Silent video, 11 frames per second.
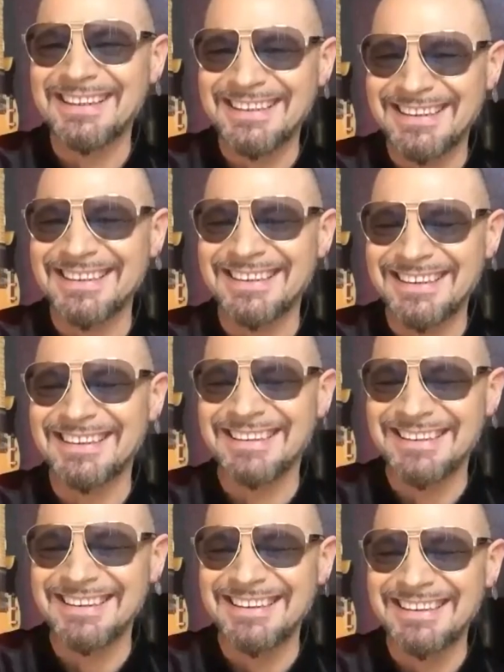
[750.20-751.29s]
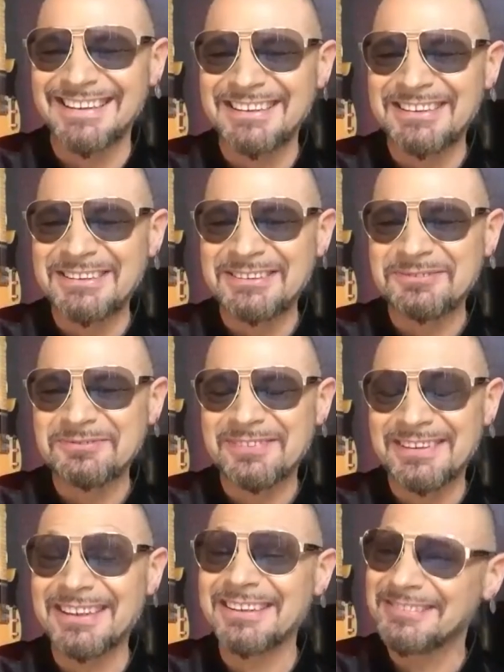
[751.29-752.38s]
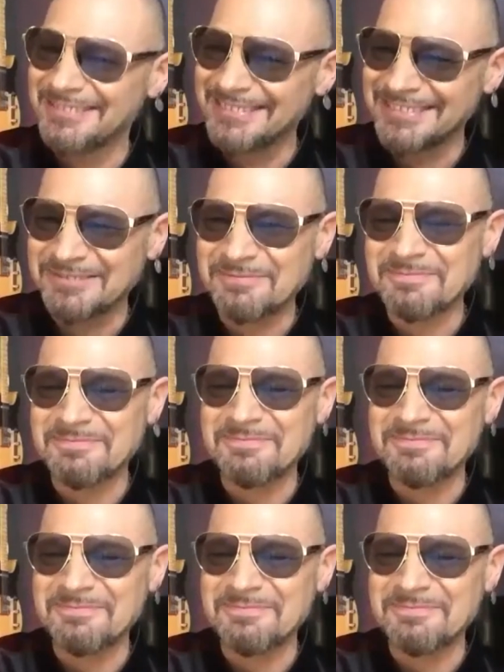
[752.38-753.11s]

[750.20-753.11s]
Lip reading: Send Me an Angel for a start, Real Life,